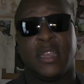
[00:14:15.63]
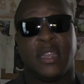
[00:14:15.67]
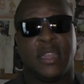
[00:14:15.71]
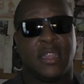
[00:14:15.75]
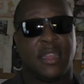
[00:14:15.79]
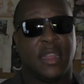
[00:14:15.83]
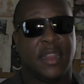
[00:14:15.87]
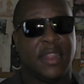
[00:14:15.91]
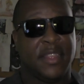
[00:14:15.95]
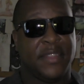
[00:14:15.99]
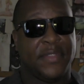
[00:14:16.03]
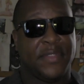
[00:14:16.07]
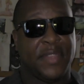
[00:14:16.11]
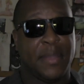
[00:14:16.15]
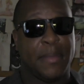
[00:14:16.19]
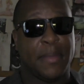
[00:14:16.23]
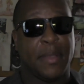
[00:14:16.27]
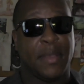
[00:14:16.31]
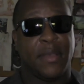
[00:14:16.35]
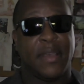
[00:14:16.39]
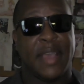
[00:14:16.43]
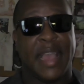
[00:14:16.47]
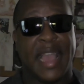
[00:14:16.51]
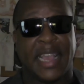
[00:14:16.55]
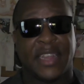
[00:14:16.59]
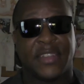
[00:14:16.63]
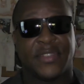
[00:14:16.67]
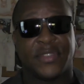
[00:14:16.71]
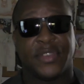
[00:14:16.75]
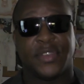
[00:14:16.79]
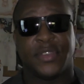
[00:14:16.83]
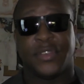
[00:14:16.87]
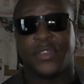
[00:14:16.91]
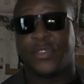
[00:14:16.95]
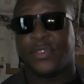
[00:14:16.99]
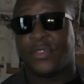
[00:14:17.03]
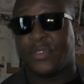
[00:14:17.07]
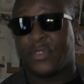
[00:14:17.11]
to these female
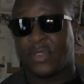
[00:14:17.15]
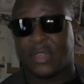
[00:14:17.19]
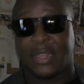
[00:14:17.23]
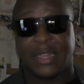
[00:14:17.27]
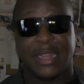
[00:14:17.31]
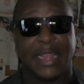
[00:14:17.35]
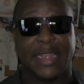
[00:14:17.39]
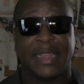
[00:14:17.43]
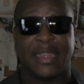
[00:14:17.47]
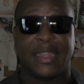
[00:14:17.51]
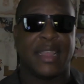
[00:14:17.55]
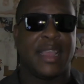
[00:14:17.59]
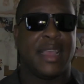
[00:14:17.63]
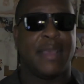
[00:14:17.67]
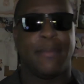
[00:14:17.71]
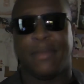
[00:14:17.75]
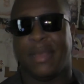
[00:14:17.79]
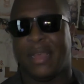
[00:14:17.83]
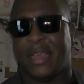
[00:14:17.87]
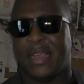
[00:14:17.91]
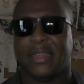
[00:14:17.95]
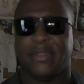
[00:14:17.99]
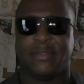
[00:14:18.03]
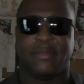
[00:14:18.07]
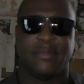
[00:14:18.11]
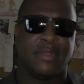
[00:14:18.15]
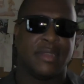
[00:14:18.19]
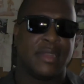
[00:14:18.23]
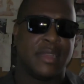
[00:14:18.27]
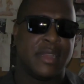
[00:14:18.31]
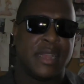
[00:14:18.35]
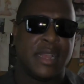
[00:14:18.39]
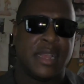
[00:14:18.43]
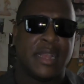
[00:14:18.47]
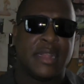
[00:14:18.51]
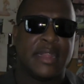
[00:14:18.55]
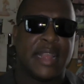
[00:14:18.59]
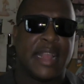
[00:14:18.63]
actors. Like, come on.
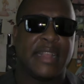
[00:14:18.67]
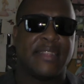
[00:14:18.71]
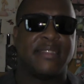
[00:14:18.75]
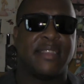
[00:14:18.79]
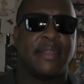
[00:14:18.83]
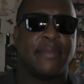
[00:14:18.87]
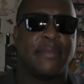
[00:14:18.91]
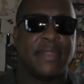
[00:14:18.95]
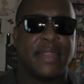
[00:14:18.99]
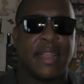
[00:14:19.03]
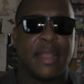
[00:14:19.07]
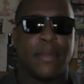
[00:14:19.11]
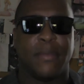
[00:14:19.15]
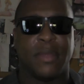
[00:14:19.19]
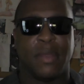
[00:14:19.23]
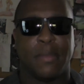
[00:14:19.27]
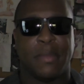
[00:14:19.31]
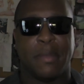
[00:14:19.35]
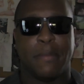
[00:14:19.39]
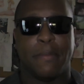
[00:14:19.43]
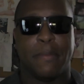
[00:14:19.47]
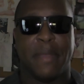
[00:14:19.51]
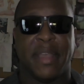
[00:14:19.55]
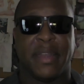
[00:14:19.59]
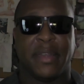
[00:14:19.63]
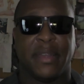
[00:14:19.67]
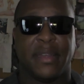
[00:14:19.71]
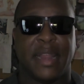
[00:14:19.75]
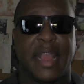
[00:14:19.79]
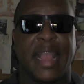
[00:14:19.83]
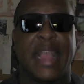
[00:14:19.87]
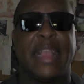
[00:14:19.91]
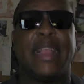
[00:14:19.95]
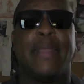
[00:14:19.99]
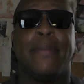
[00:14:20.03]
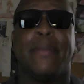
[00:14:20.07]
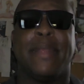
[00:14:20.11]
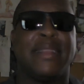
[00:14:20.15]
That's something that would have been better.
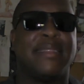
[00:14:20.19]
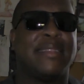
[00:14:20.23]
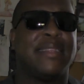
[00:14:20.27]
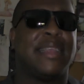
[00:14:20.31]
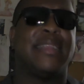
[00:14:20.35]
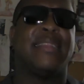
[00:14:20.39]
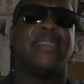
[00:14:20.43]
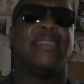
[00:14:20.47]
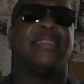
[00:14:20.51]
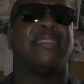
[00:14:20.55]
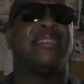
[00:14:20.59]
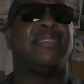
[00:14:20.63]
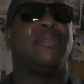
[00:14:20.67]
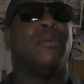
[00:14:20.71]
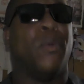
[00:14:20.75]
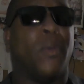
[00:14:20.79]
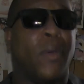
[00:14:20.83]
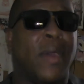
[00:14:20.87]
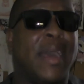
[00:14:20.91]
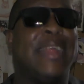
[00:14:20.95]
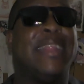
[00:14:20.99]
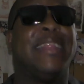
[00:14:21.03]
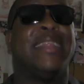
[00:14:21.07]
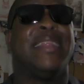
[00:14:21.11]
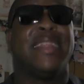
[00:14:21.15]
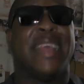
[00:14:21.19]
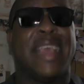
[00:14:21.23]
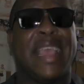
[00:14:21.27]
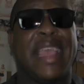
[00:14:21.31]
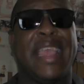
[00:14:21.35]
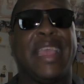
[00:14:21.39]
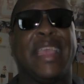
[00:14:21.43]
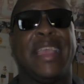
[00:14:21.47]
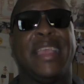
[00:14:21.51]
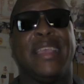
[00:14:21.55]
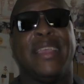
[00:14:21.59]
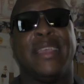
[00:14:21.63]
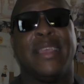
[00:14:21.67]
I mean, that's like the one
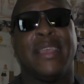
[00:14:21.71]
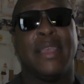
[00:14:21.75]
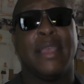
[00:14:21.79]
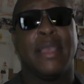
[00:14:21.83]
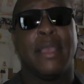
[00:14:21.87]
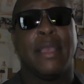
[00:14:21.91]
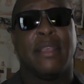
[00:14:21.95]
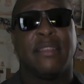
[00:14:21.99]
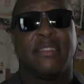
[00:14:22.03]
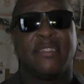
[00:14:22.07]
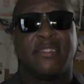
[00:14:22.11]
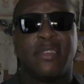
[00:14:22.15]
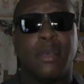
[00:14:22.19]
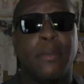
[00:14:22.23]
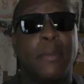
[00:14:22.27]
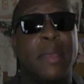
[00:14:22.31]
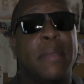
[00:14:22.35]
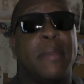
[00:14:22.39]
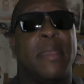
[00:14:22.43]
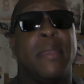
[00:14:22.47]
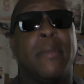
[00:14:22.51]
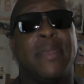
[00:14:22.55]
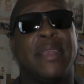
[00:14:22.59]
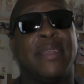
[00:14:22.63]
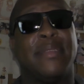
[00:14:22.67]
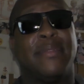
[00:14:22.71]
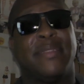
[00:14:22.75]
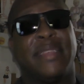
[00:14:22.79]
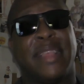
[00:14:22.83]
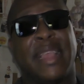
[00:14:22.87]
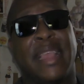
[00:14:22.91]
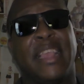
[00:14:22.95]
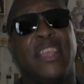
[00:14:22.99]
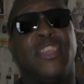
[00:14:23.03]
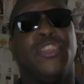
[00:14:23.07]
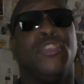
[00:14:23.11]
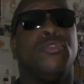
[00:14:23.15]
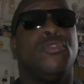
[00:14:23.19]
thing so many people keep
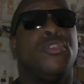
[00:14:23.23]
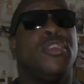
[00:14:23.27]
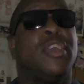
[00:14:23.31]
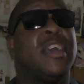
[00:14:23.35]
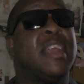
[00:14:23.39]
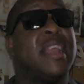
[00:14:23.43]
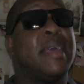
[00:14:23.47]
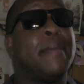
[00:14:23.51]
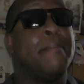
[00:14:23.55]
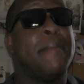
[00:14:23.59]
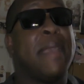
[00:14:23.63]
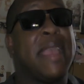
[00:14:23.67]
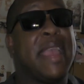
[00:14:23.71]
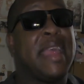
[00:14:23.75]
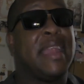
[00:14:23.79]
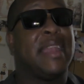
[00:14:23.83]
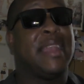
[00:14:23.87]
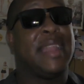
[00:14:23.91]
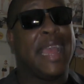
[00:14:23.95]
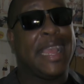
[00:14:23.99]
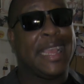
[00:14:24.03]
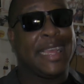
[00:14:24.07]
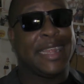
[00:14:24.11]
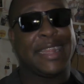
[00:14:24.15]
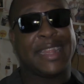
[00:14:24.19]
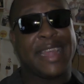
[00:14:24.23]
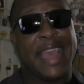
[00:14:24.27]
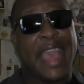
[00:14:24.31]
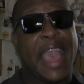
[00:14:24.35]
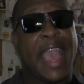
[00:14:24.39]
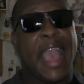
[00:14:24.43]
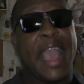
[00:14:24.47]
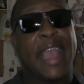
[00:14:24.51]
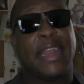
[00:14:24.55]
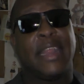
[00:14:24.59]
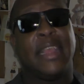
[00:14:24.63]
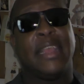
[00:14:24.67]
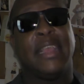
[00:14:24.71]
saying, you could have made it like
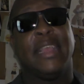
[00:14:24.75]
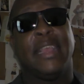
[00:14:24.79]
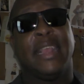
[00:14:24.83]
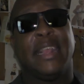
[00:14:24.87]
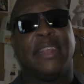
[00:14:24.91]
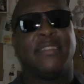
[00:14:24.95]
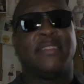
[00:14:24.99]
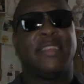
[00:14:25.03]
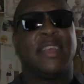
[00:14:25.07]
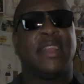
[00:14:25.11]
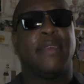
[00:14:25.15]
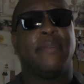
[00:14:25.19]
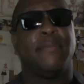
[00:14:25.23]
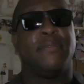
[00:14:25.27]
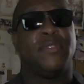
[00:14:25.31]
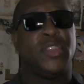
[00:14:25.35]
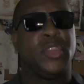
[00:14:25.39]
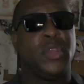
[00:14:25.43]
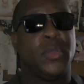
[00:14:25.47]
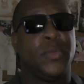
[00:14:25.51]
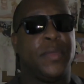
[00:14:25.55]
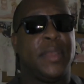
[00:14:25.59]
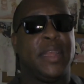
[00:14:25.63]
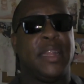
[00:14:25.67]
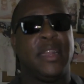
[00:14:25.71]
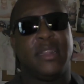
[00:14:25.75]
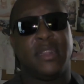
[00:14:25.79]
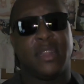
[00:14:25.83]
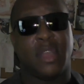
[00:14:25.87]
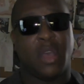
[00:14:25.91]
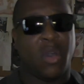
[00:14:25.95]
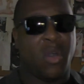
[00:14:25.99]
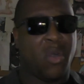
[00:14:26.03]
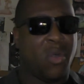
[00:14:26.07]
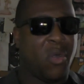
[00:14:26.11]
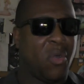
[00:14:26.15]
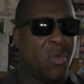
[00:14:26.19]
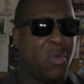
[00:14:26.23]
that instead of doing the
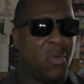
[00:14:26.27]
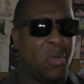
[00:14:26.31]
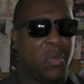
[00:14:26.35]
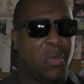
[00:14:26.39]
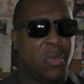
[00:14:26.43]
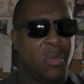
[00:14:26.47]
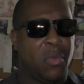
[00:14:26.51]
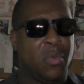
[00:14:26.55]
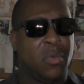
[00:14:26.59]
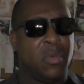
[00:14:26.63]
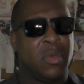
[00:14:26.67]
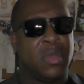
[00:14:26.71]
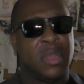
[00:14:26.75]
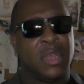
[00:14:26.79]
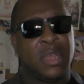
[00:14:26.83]
whole,